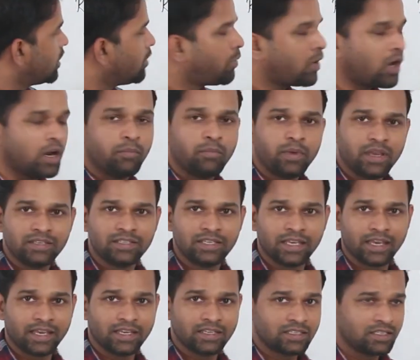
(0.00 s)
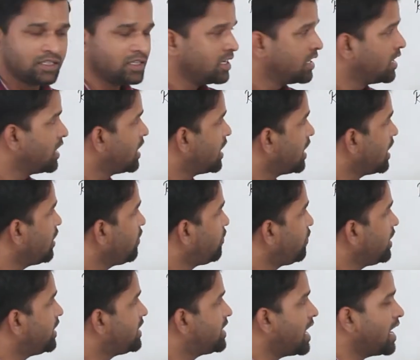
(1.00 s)
part B says, if
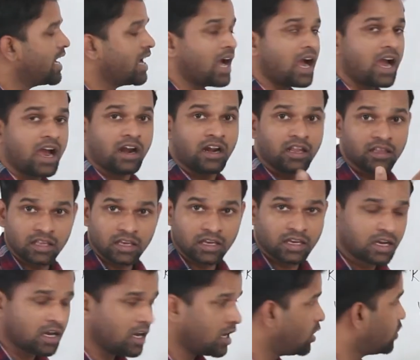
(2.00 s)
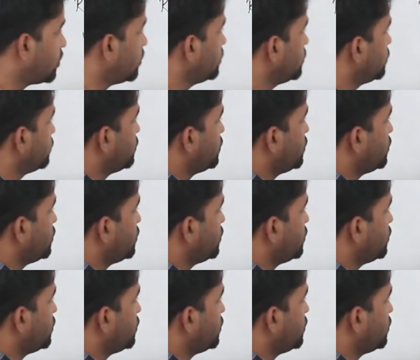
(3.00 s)
you take another curve,